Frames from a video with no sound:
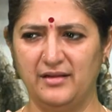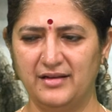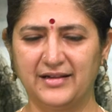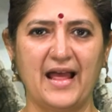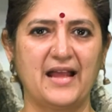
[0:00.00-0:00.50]

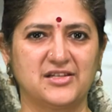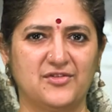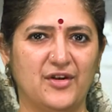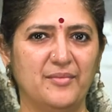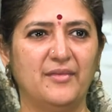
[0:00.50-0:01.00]
detached
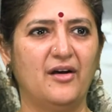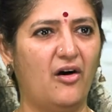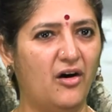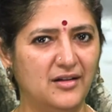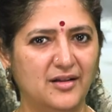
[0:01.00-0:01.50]
from
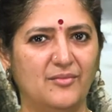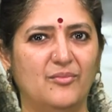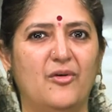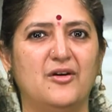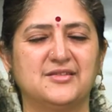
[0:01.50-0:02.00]
all the
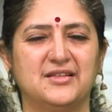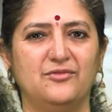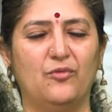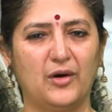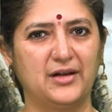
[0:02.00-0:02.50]
moss
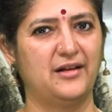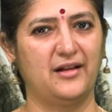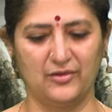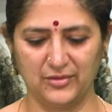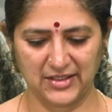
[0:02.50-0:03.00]
and water
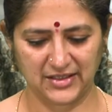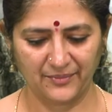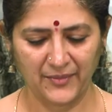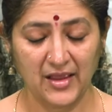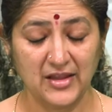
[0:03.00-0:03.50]
around it.
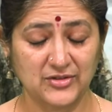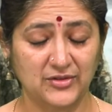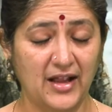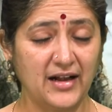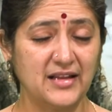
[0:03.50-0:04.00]
So
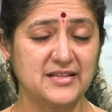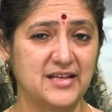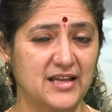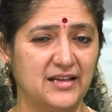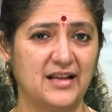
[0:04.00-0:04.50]
that is
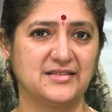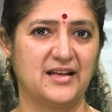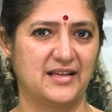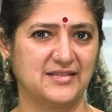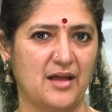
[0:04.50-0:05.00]
taken as an
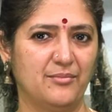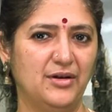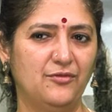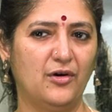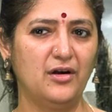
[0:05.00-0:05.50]

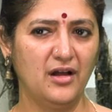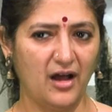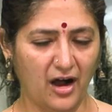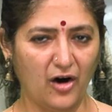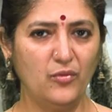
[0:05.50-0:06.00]
example for
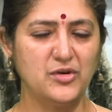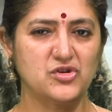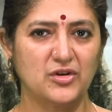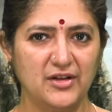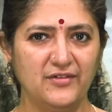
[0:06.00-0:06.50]
how we
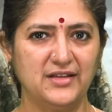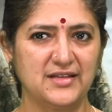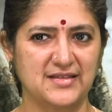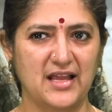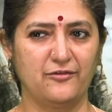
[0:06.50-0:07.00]
should live in
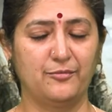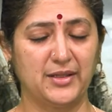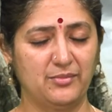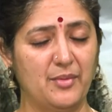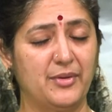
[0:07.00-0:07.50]
this life.
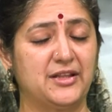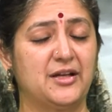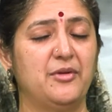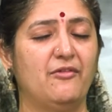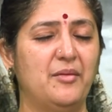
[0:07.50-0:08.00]
Padma
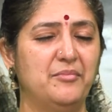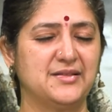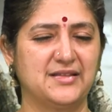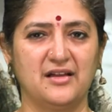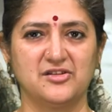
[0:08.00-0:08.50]

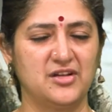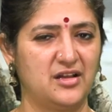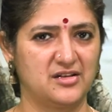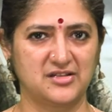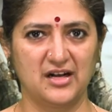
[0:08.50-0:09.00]
Patramivambhasa, Sri
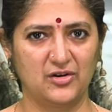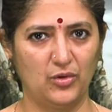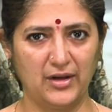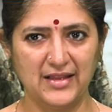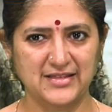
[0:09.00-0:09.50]
Krishna
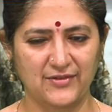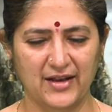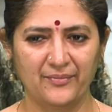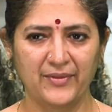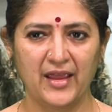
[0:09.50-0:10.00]
told elsewhere.